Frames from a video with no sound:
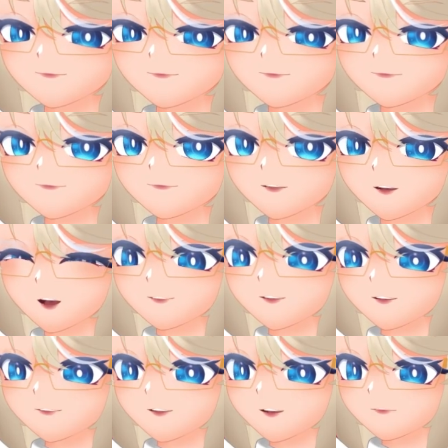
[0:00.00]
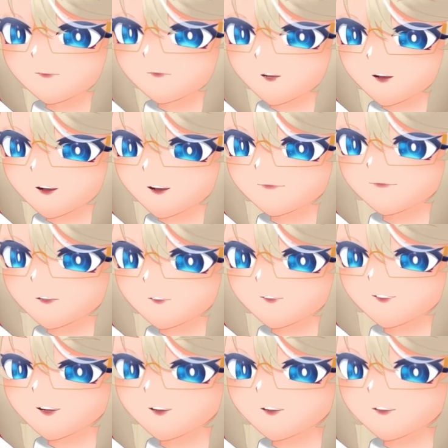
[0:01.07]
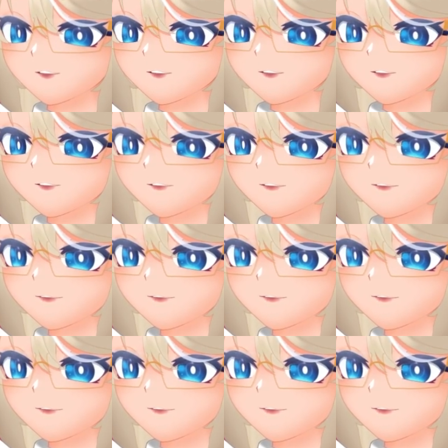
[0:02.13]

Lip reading: I think that it would work in most instances.